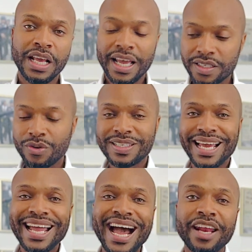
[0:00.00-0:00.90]
And so it's
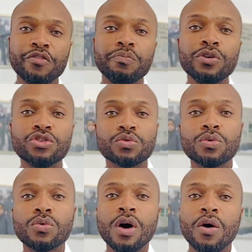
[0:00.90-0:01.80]
that kind of
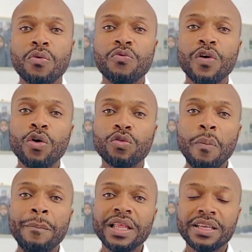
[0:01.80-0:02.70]
mutual
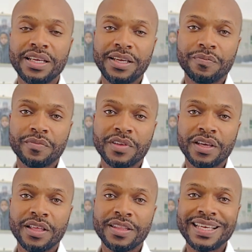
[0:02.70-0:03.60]
vulnerability
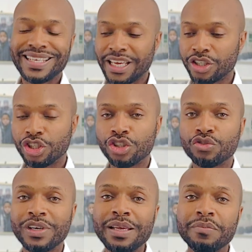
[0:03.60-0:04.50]
that's
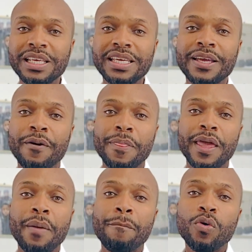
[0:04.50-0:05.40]
extremely
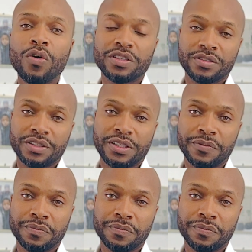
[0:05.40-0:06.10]
important.